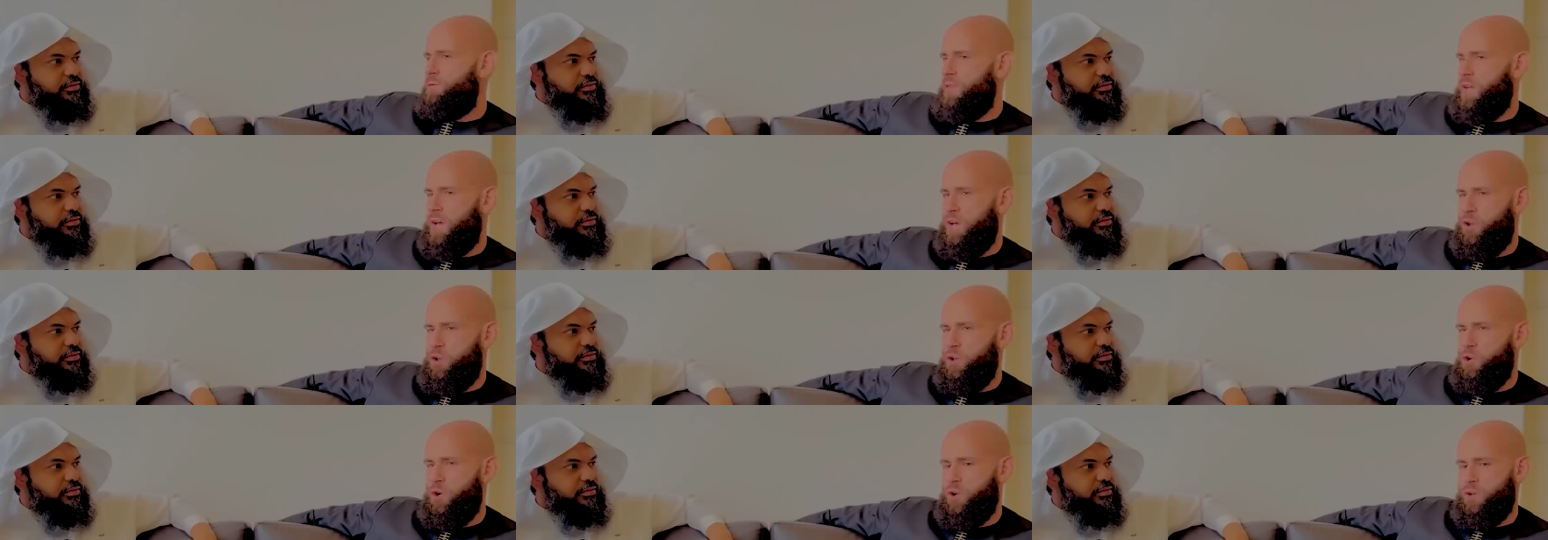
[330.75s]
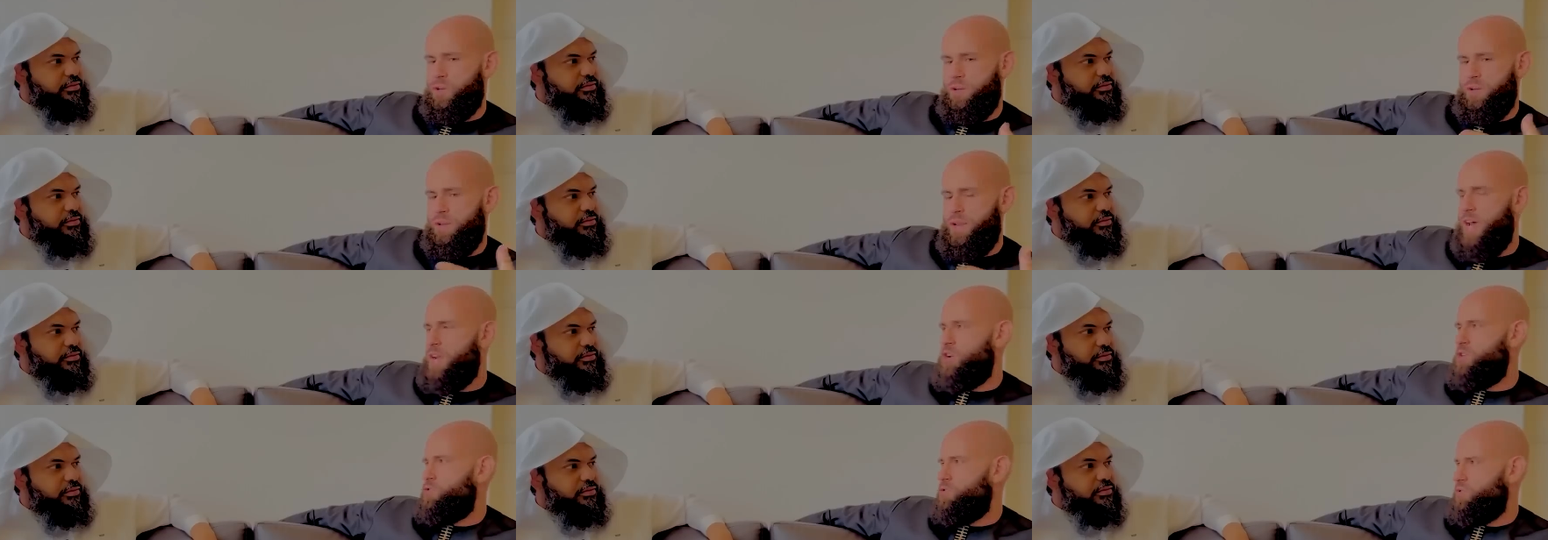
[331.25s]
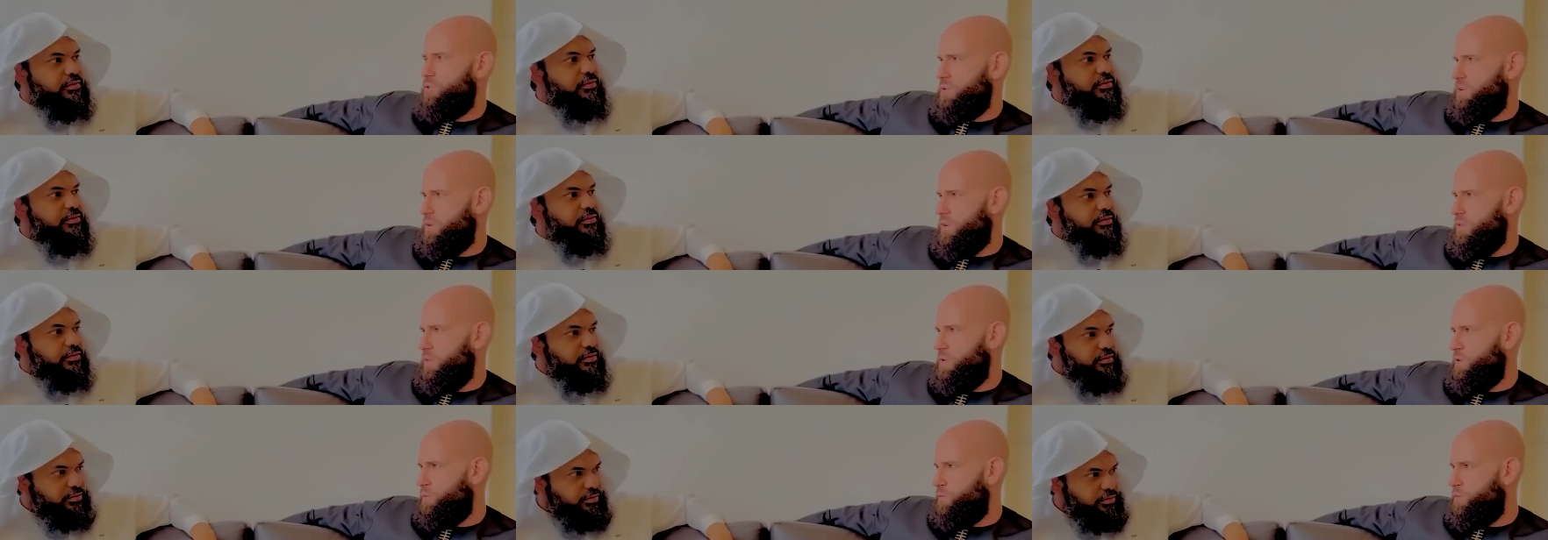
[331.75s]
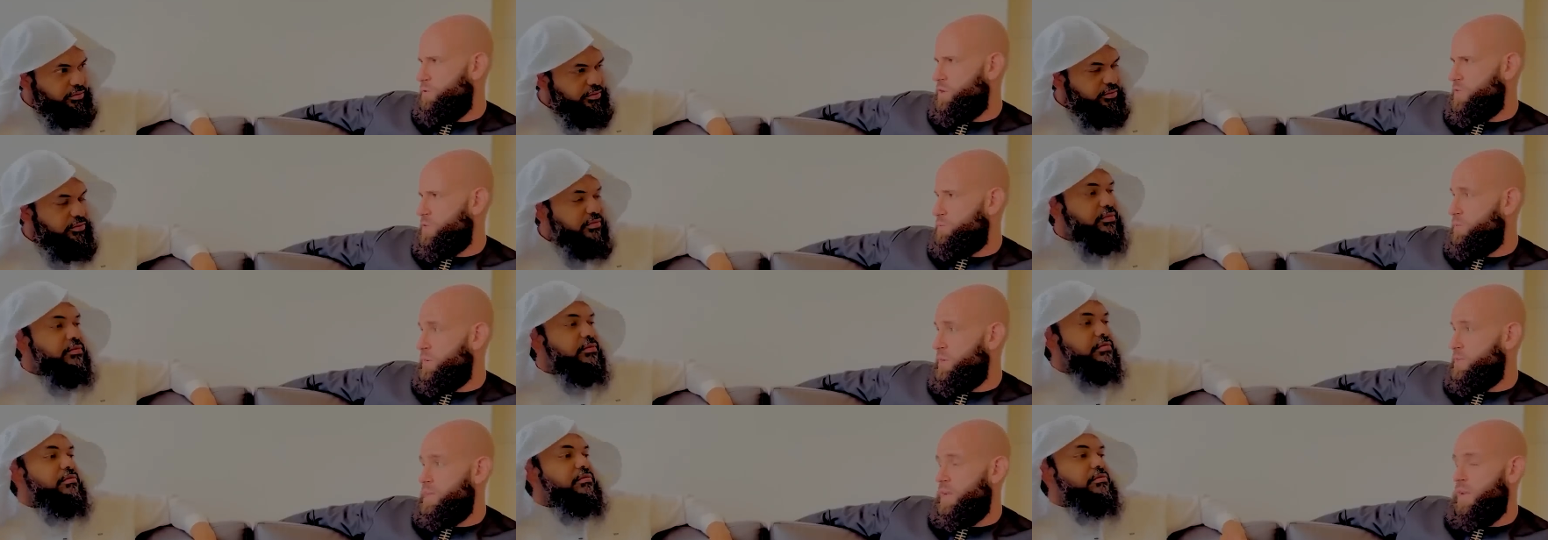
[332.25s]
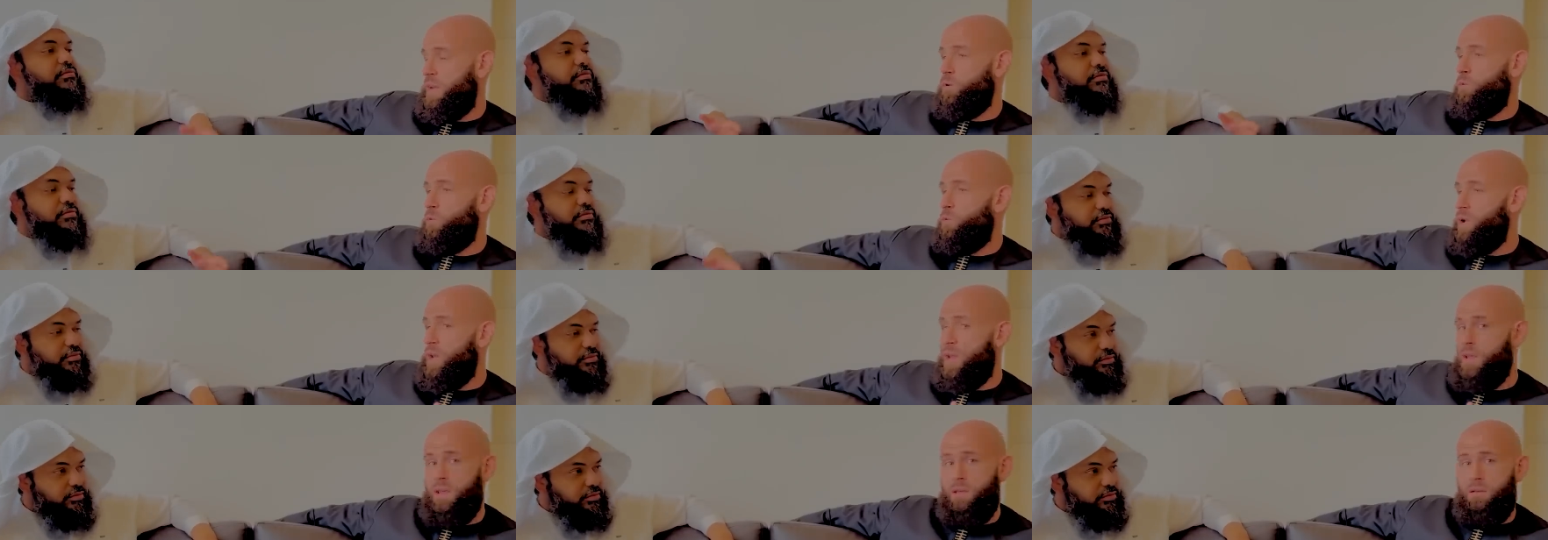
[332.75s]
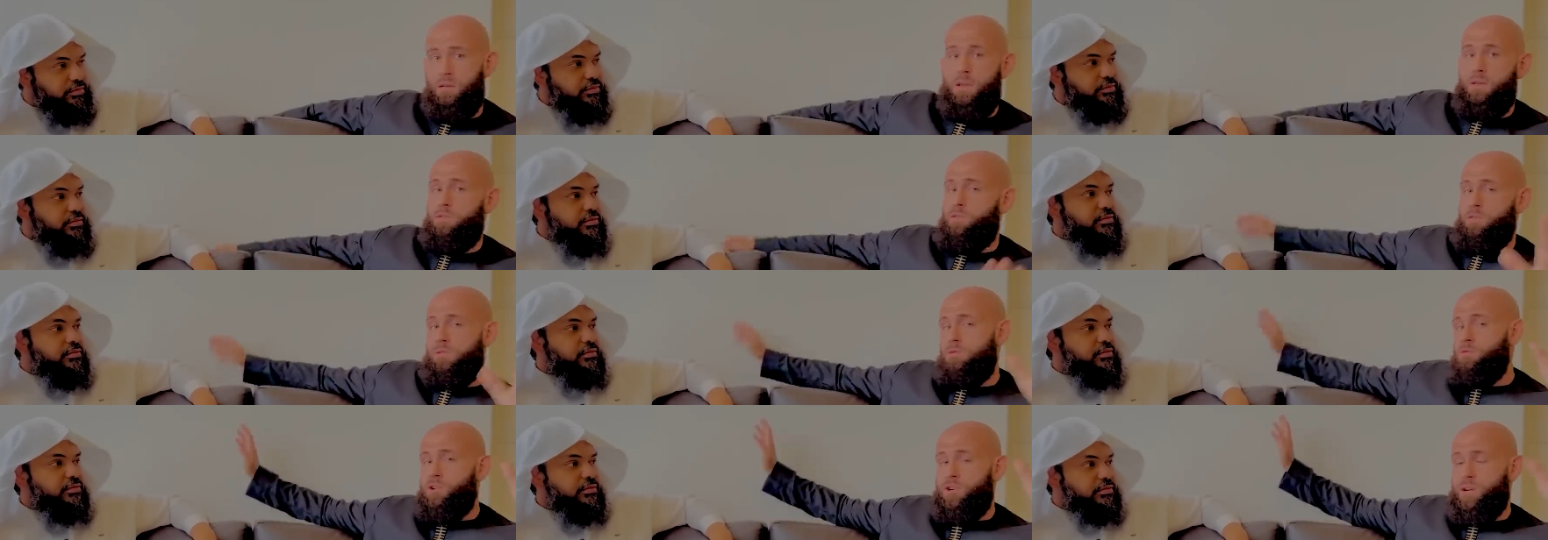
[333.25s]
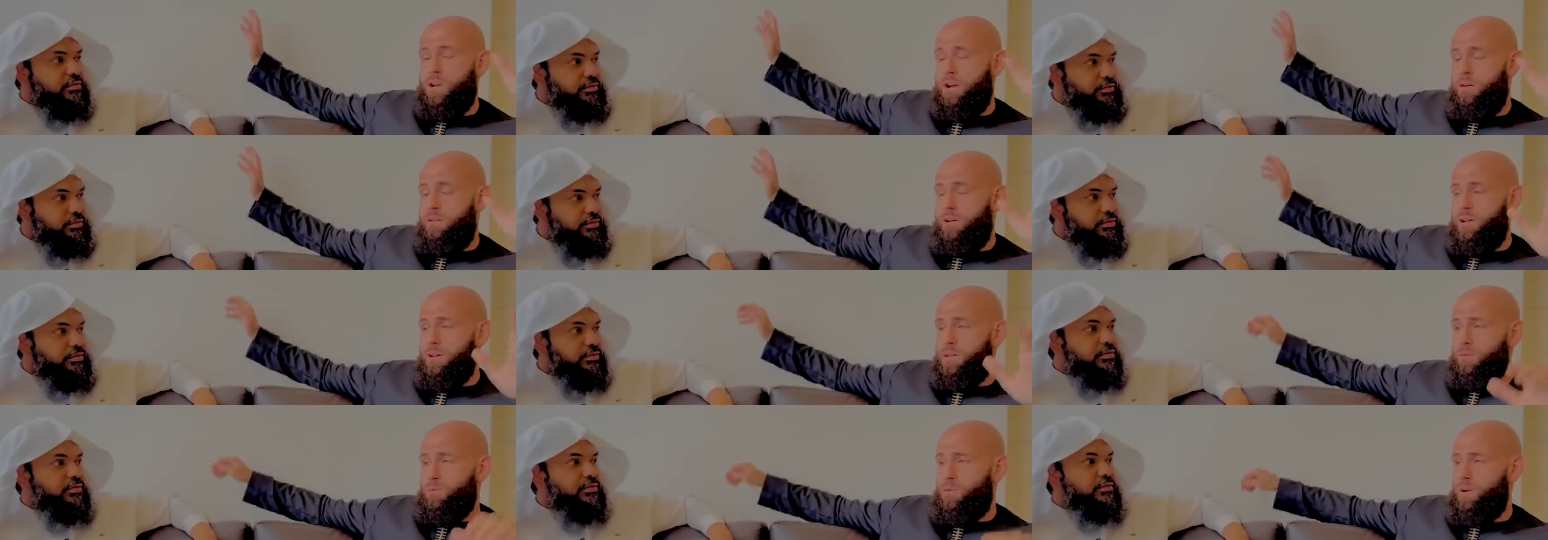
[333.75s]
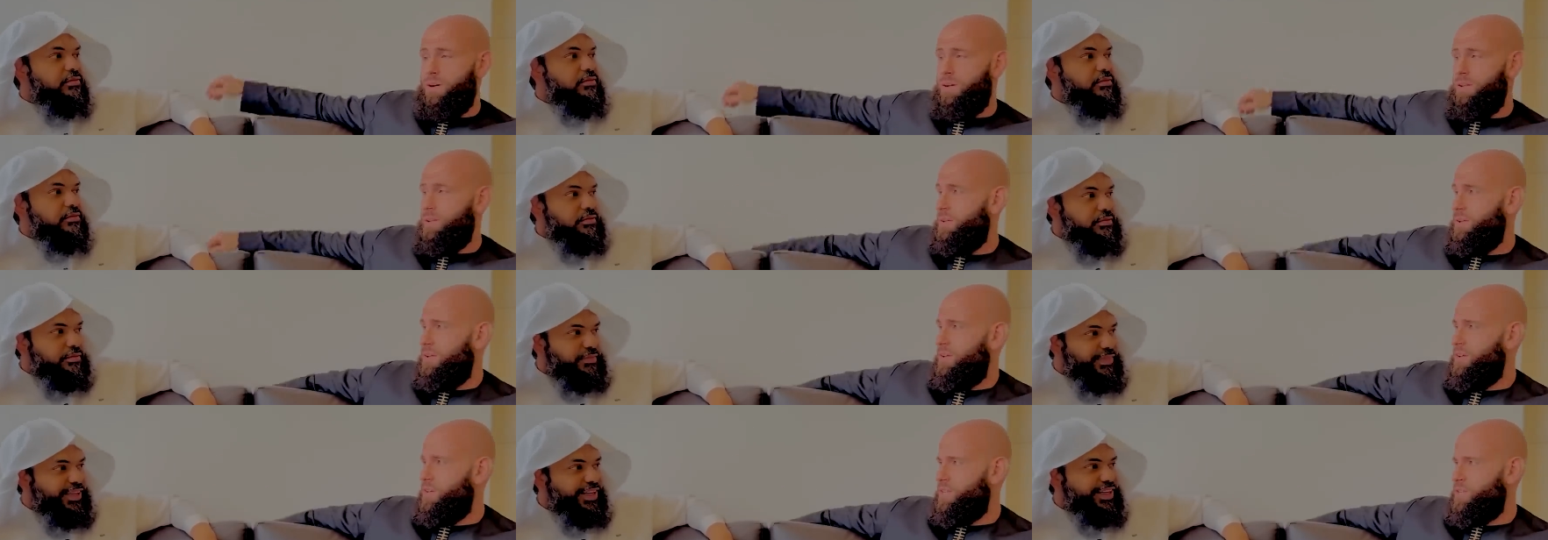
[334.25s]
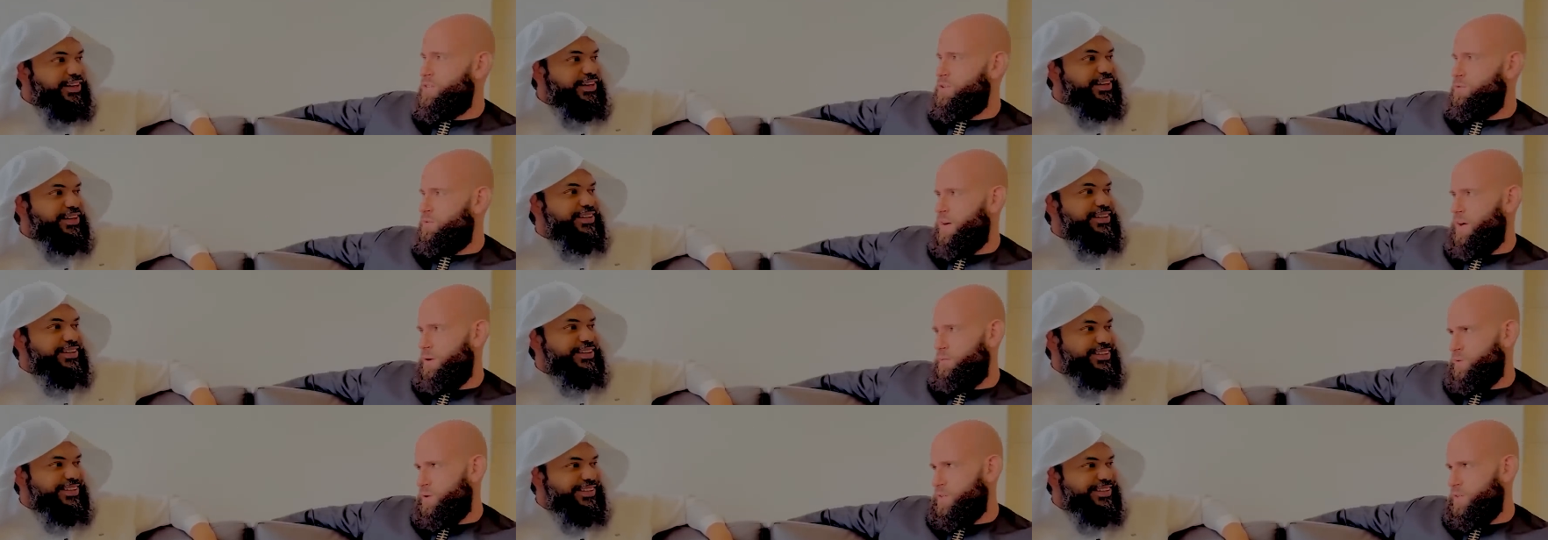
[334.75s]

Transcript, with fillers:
Speaker 1: they're not natural in the first place, and we, evolutionary as well, yeah. survive